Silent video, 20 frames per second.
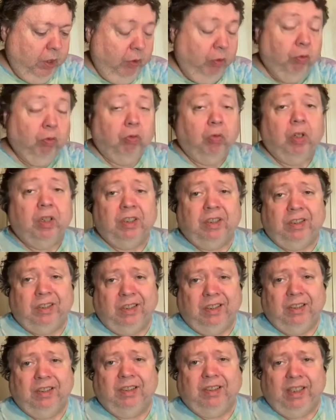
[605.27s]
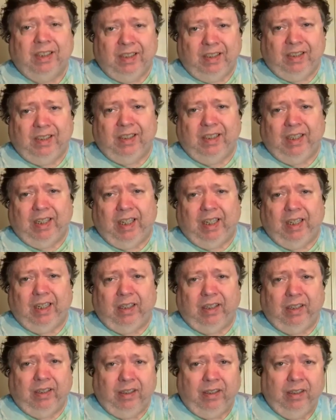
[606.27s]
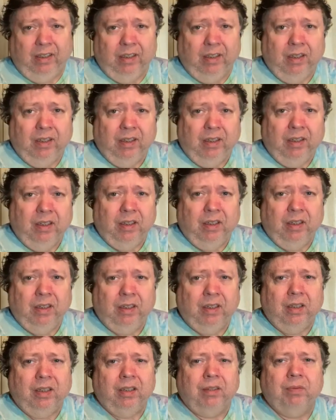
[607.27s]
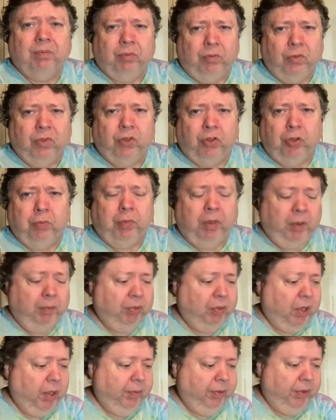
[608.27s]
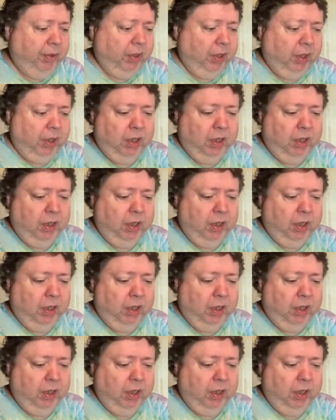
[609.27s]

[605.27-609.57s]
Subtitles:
Russ Tasty Cake. It should be a promising